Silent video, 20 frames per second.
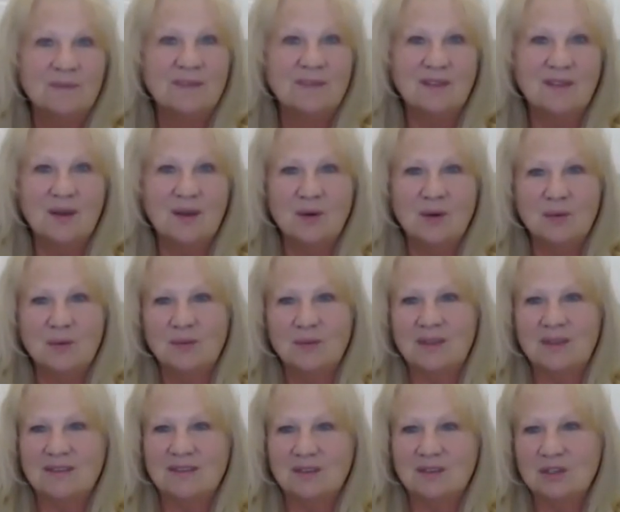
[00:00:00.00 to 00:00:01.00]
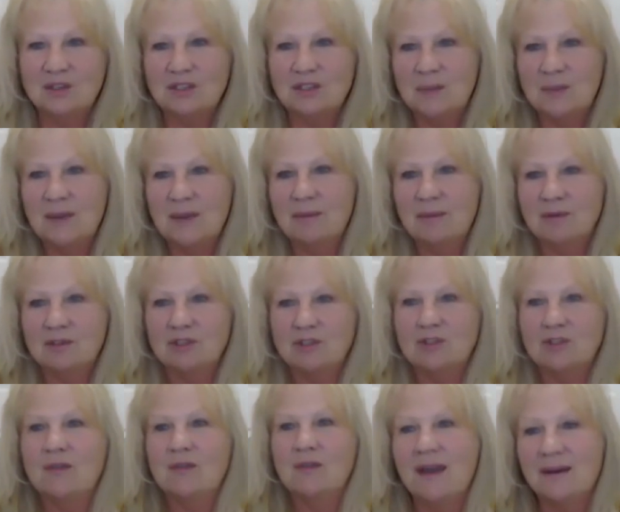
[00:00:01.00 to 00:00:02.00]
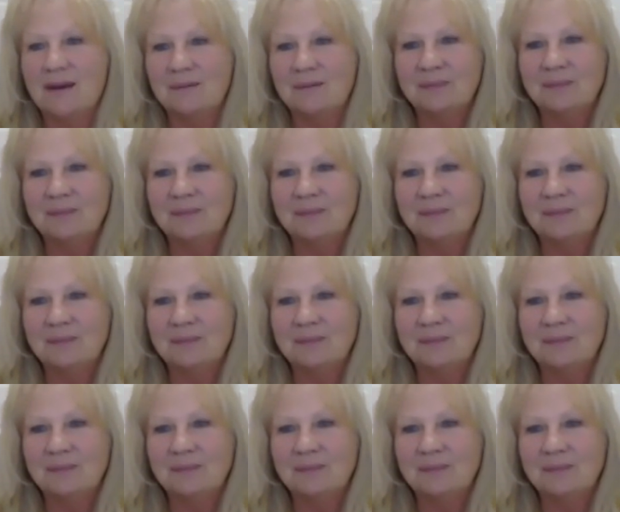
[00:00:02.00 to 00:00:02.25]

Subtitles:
so it's good to be able to do that.